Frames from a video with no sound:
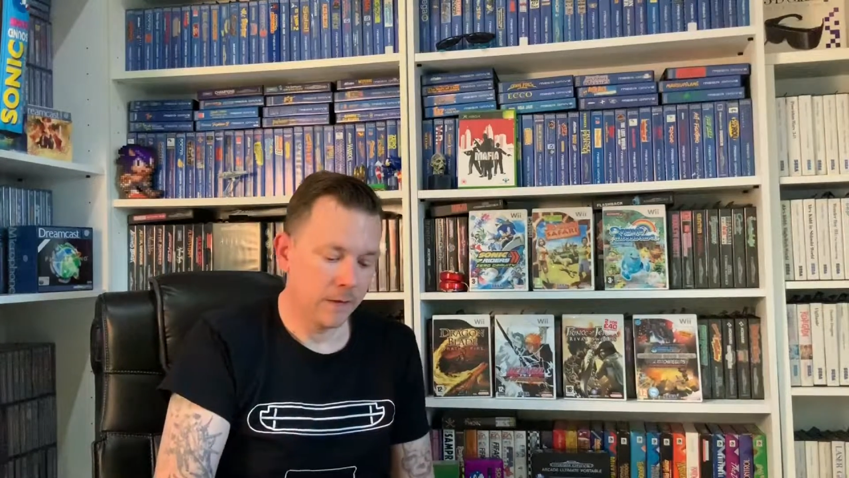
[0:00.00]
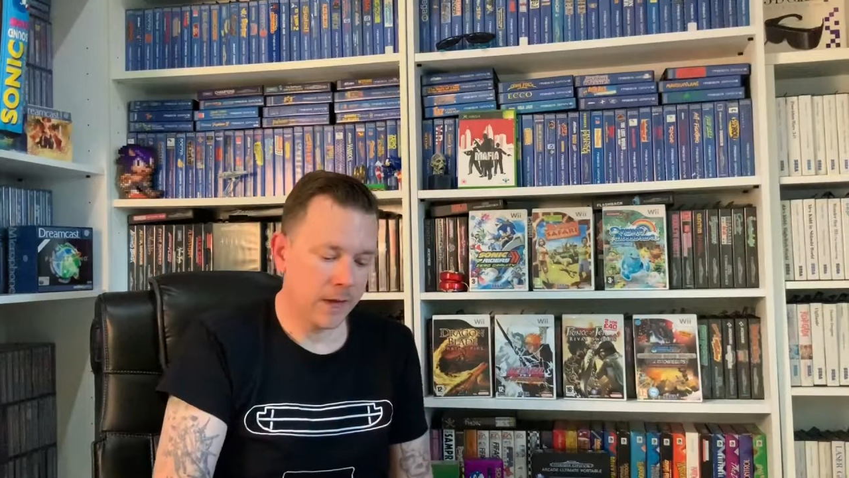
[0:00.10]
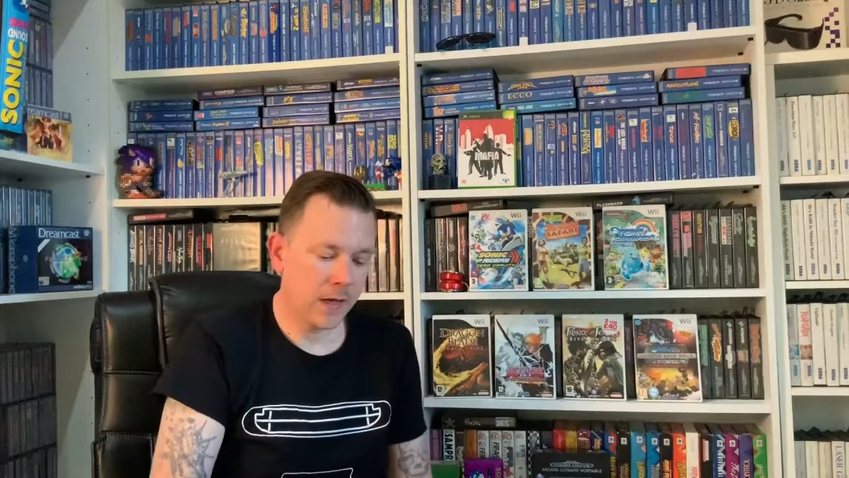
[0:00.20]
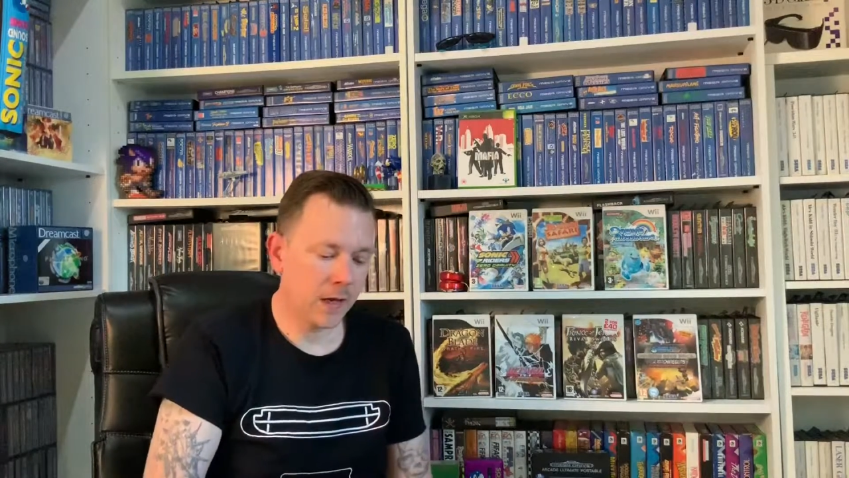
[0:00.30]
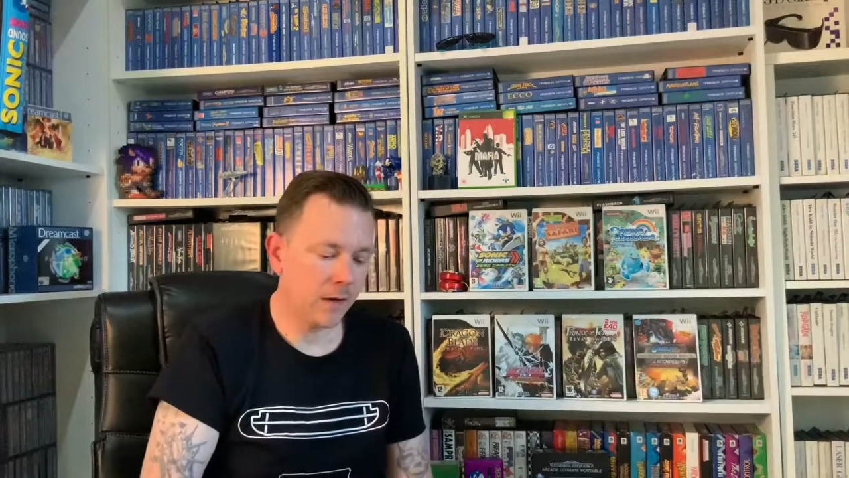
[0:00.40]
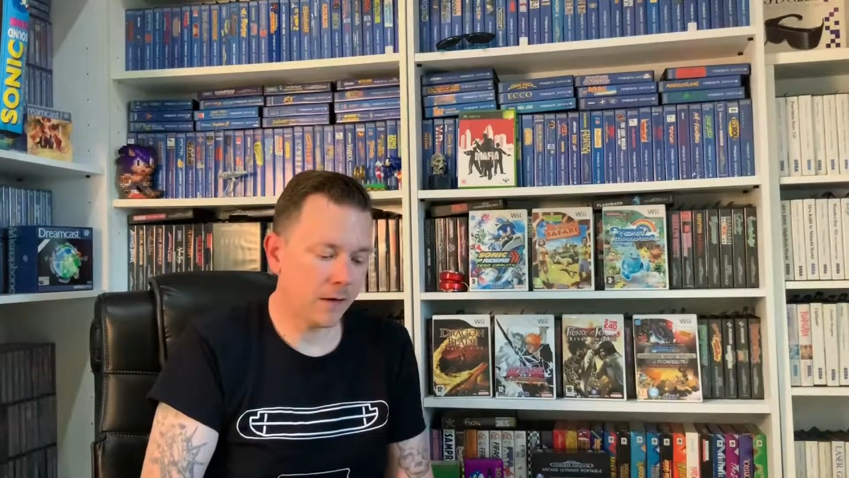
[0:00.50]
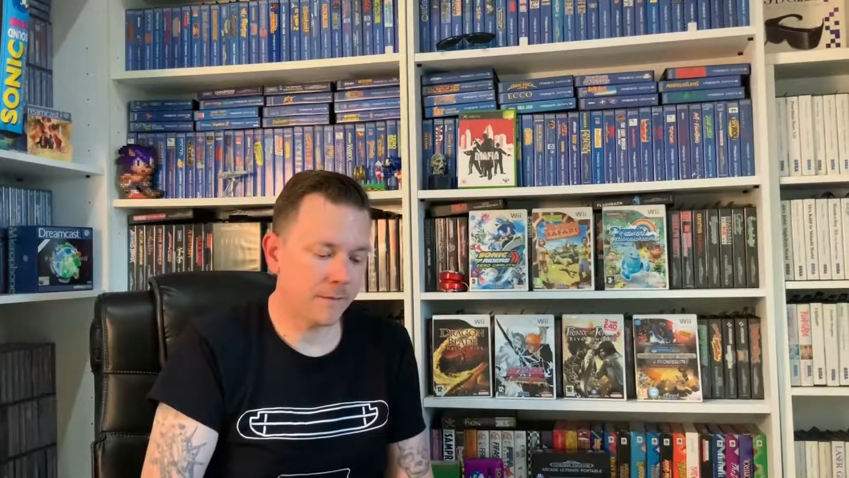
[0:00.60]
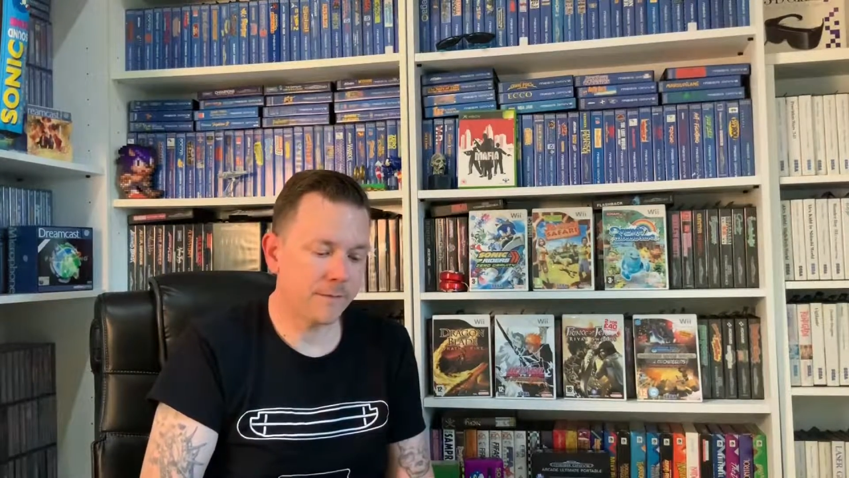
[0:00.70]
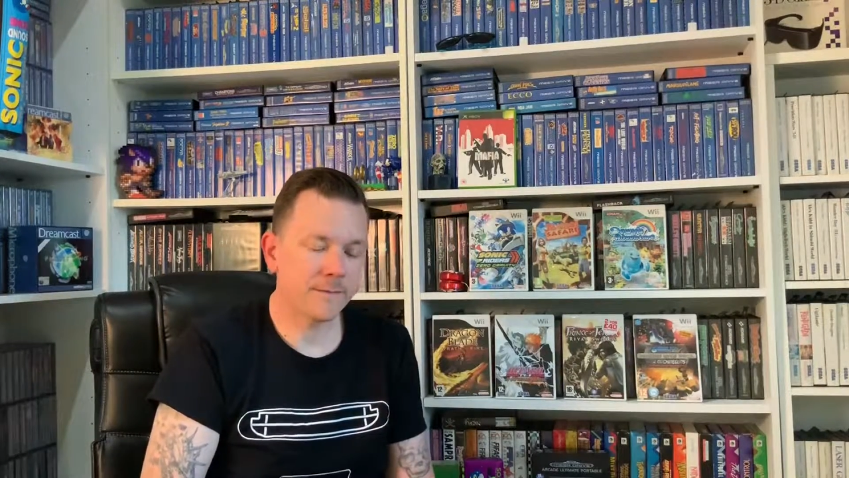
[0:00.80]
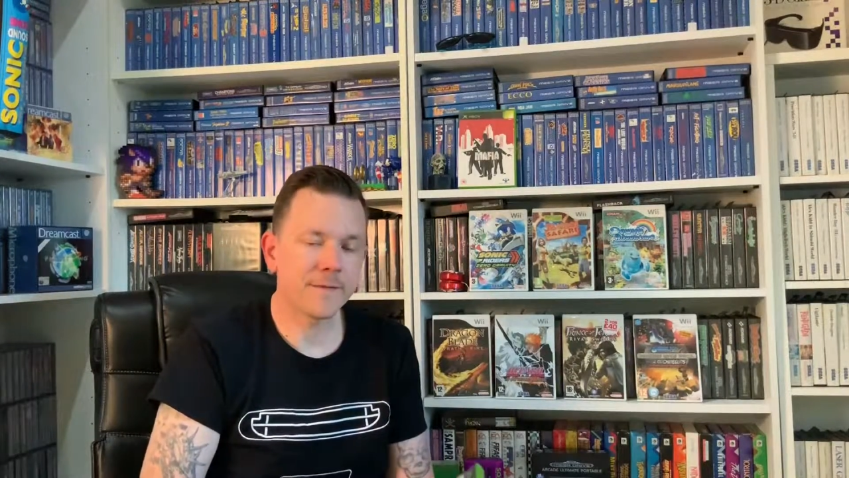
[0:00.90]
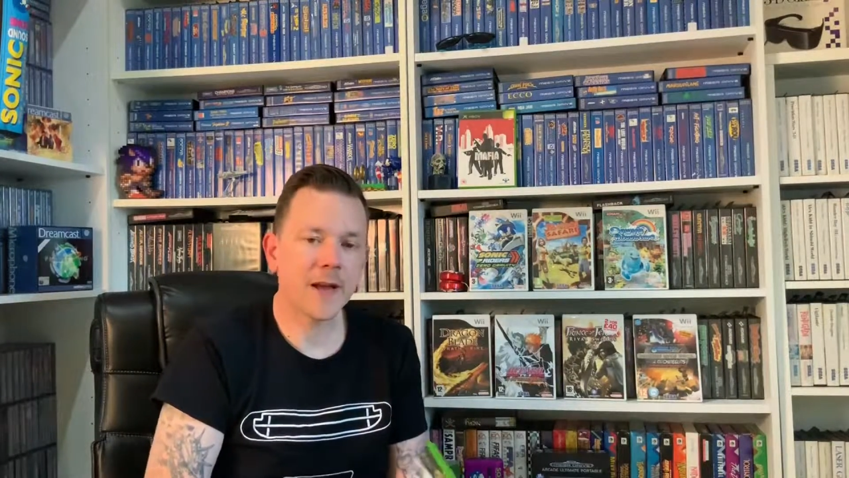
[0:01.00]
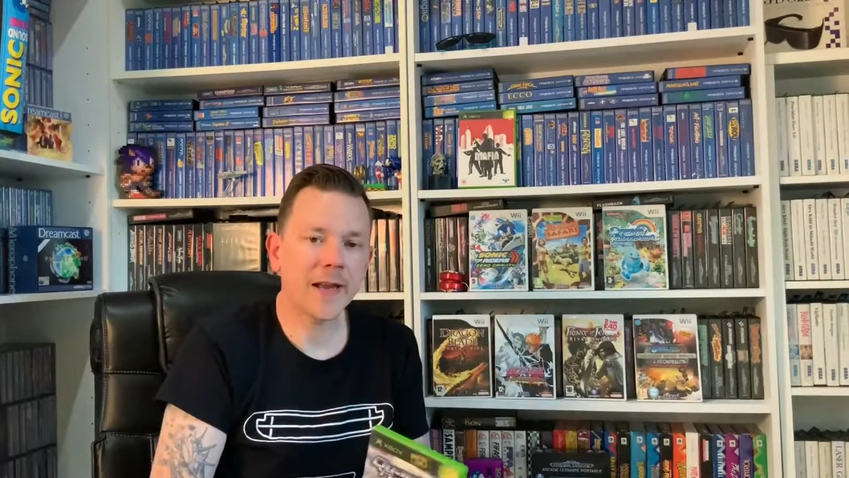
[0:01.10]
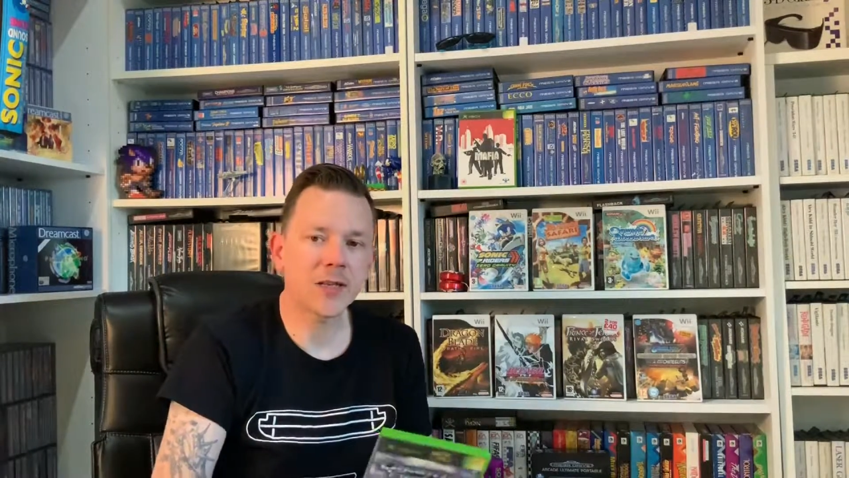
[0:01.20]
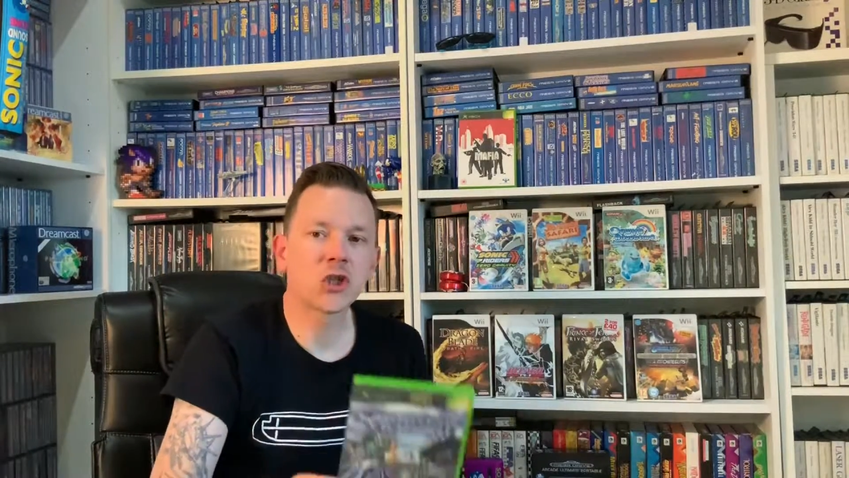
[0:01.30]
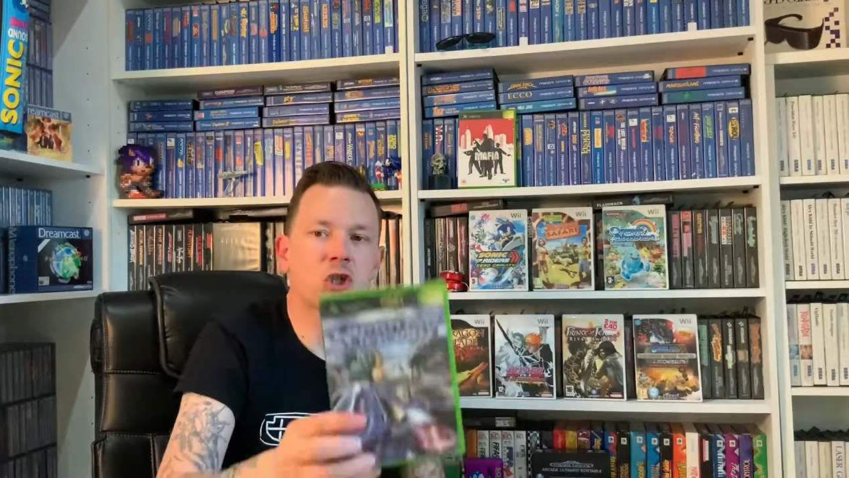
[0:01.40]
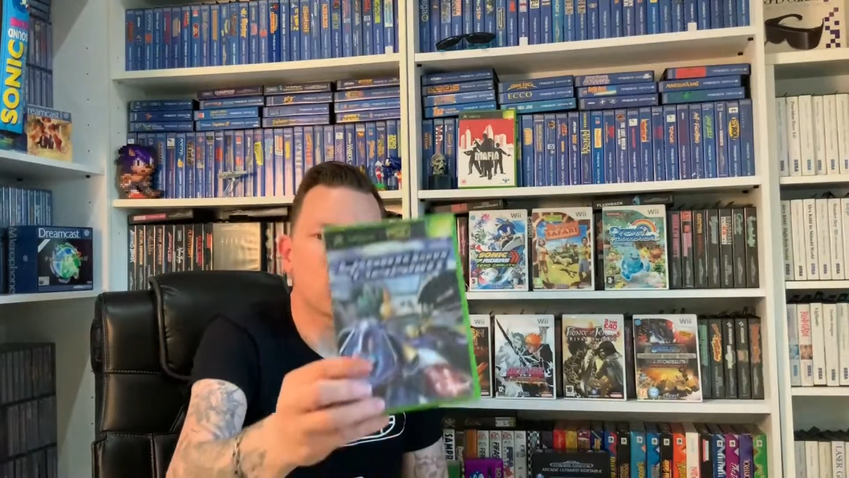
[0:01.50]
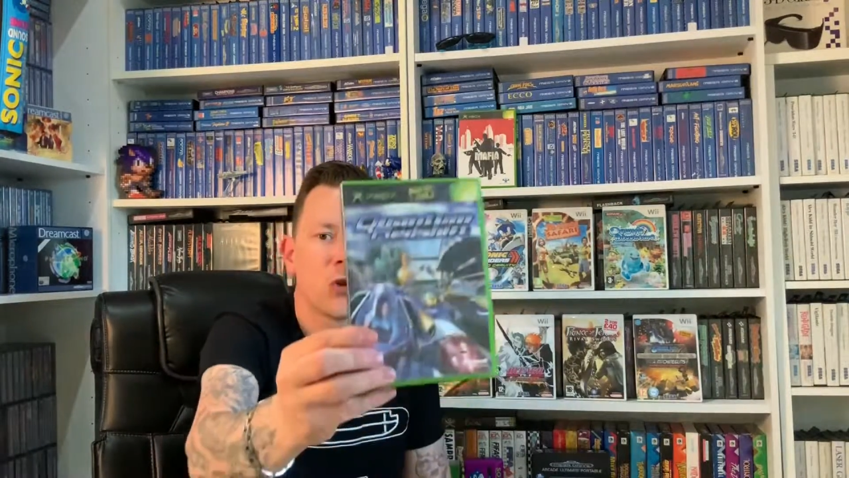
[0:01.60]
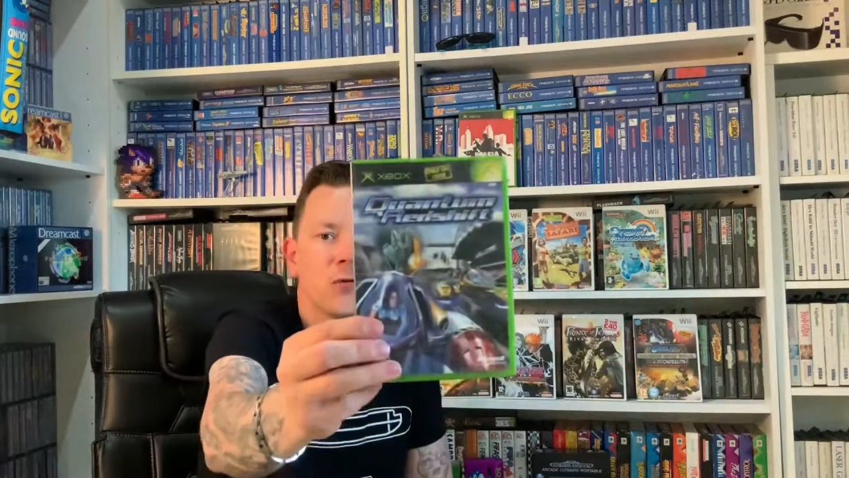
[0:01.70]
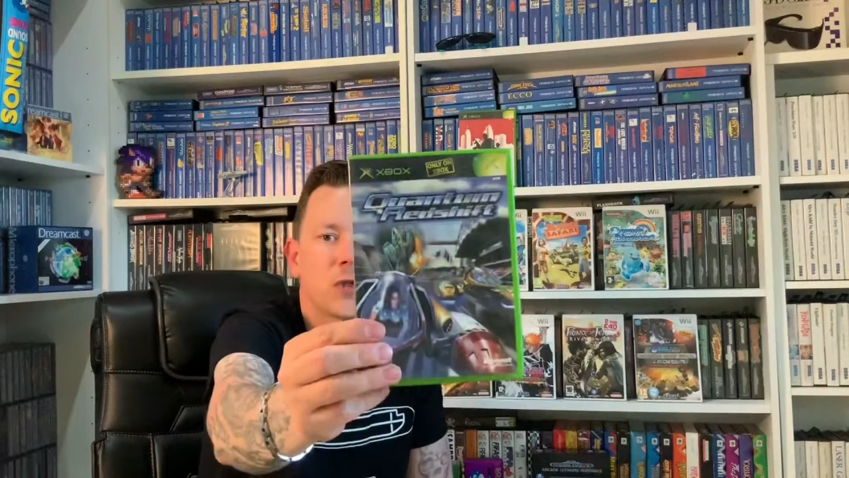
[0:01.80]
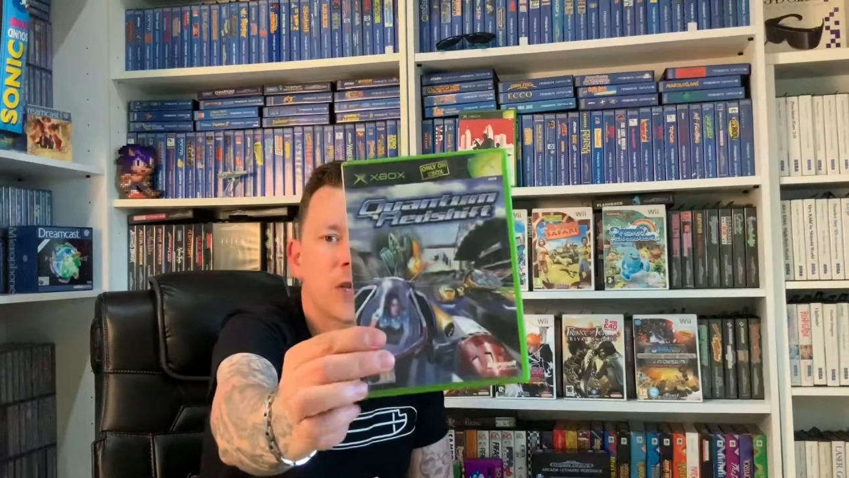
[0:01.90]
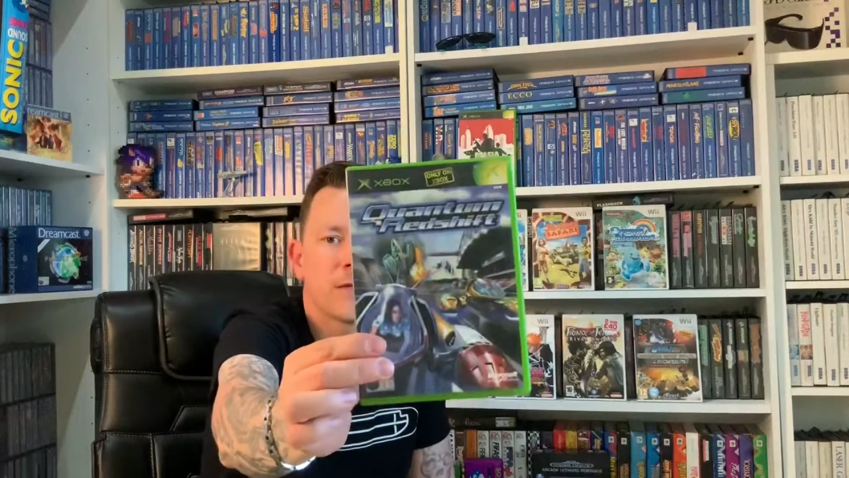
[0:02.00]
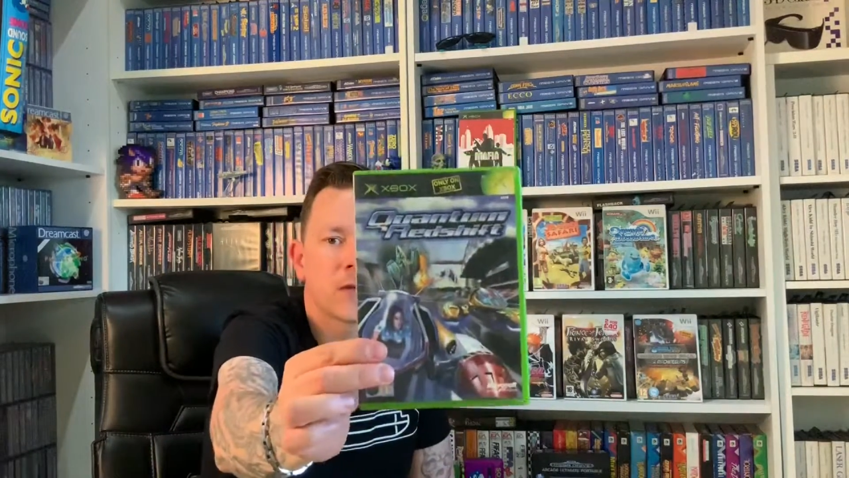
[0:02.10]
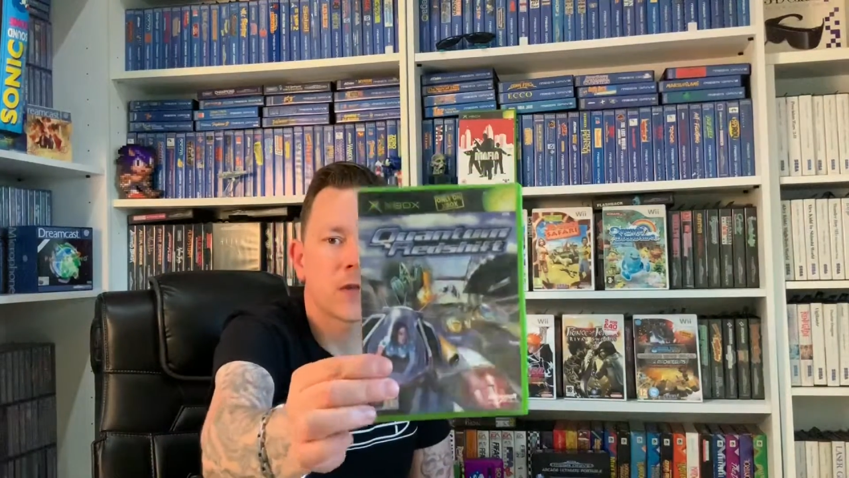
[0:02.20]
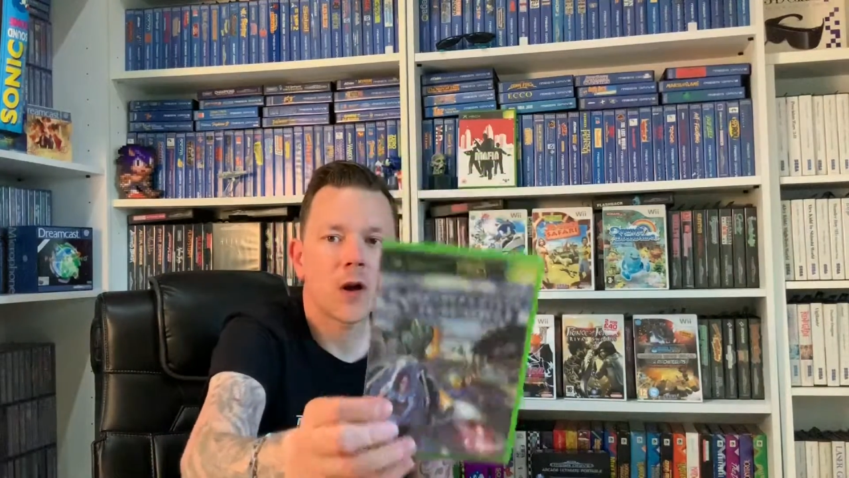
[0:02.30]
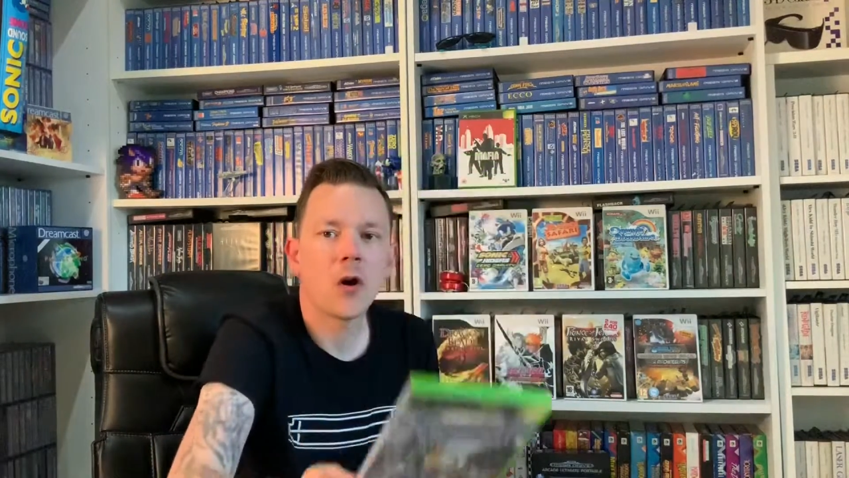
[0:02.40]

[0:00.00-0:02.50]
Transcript: the exclusives.